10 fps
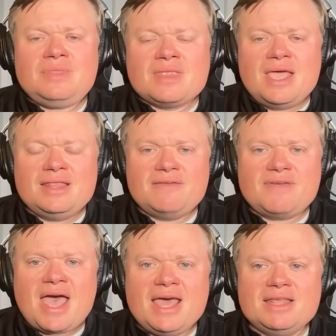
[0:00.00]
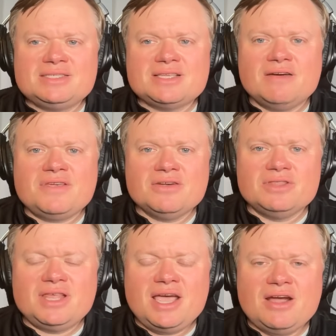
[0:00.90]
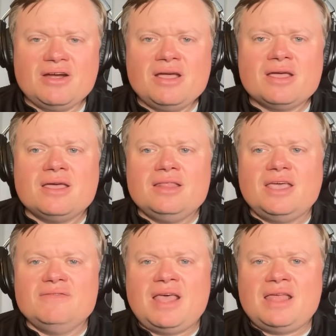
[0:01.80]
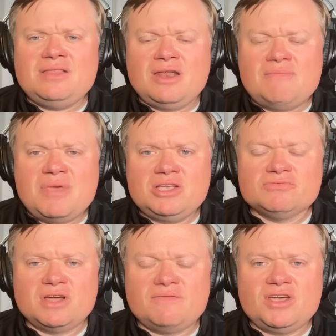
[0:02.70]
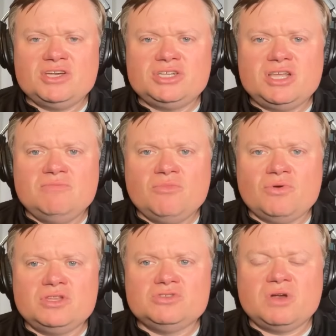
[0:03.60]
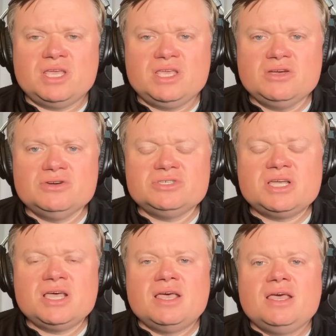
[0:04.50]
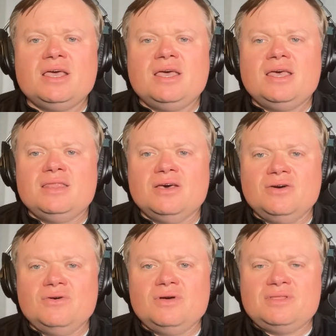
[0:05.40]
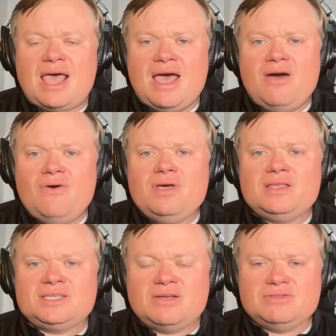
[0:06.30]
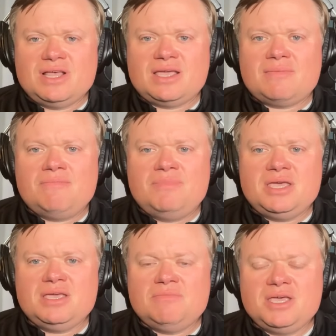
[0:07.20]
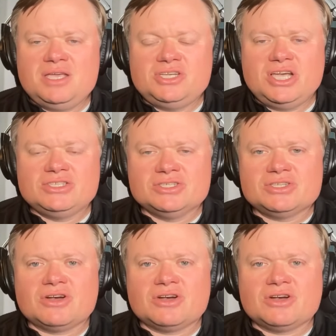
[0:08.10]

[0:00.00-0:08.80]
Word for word: and they've added stuff here and there. They've not done a major renovation in more than 20 years, though now sounds like big, big changes are